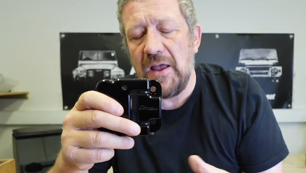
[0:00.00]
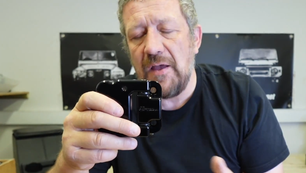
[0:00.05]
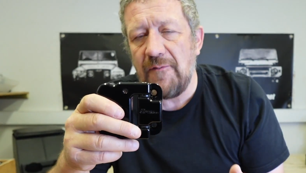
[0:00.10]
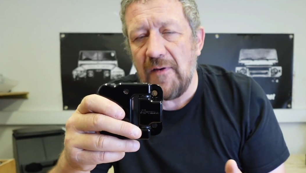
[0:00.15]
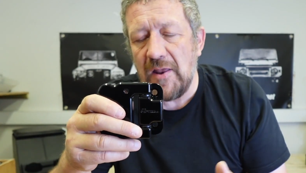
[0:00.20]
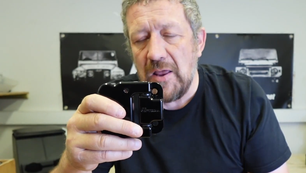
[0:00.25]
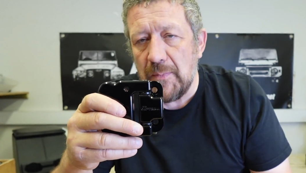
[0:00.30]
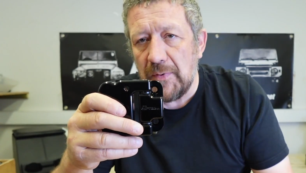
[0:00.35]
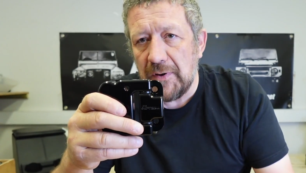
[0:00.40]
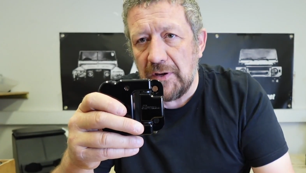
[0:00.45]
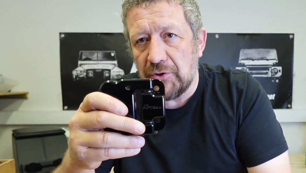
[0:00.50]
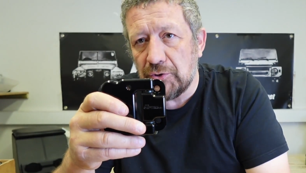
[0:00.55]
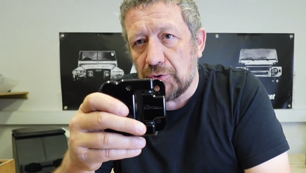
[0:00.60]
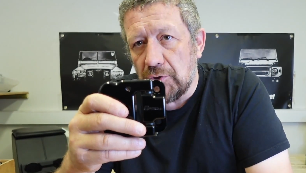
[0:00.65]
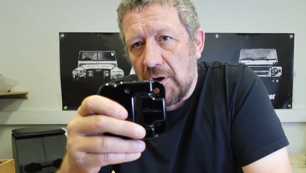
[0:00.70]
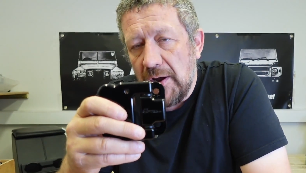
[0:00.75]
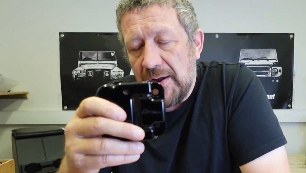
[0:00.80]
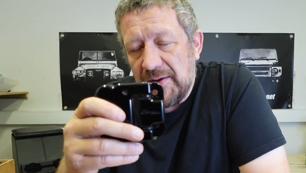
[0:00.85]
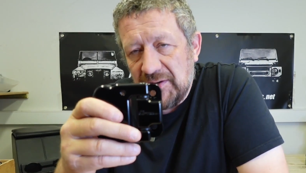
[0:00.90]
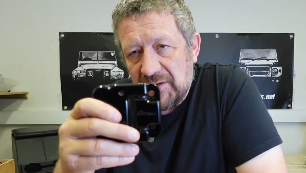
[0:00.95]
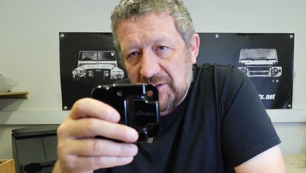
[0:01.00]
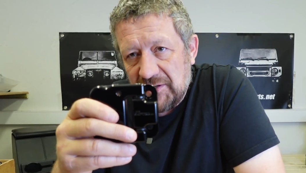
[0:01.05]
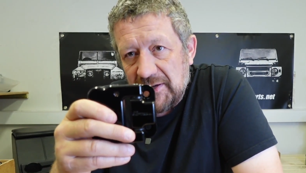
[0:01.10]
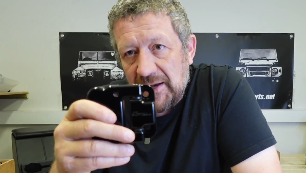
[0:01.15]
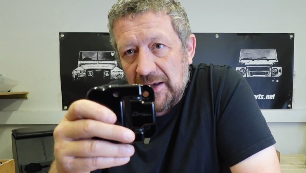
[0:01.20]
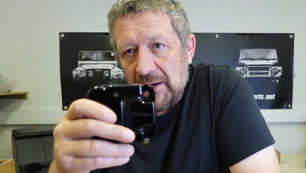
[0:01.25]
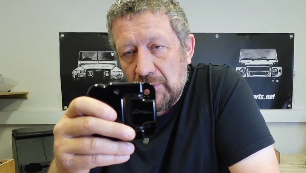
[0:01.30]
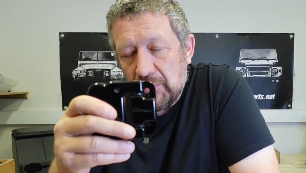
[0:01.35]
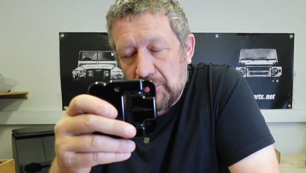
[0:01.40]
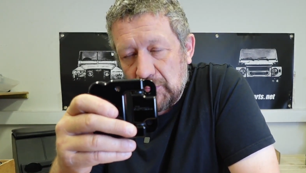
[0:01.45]
if anybody tried to
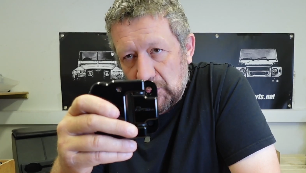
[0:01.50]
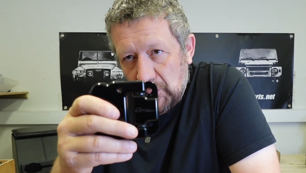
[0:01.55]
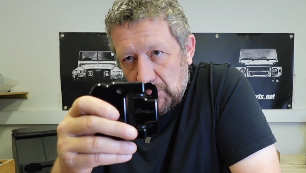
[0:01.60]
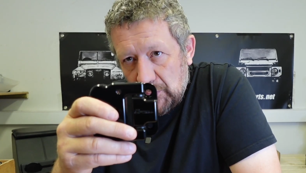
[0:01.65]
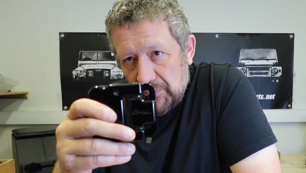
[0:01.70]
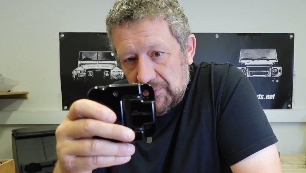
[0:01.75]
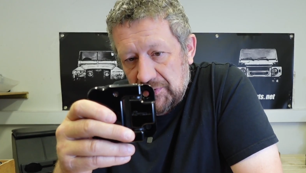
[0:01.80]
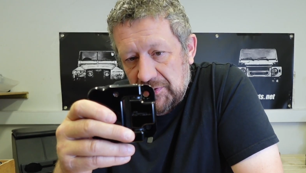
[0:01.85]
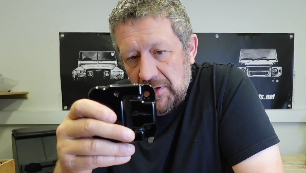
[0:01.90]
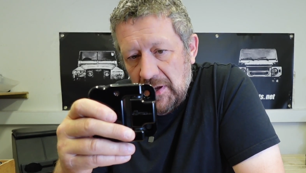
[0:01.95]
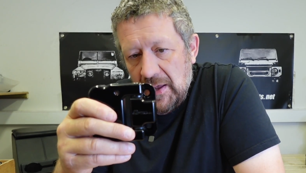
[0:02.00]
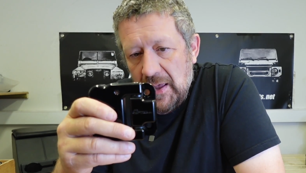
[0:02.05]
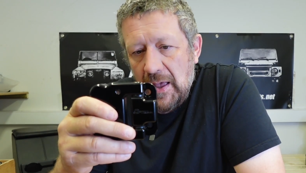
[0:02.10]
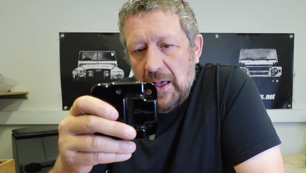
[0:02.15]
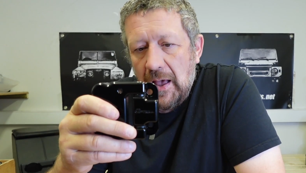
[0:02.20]
steal your doors,